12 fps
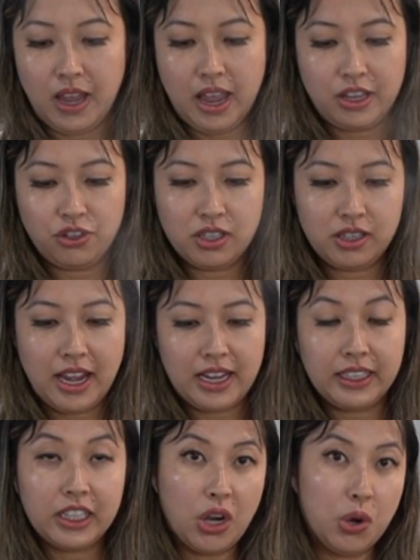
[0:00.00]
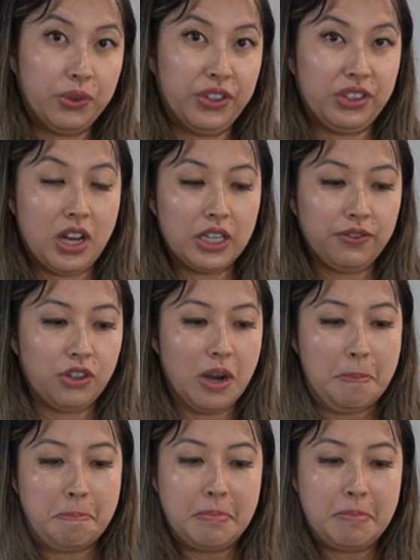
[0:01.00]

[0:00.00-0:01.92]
and just lightly coat the sauce for a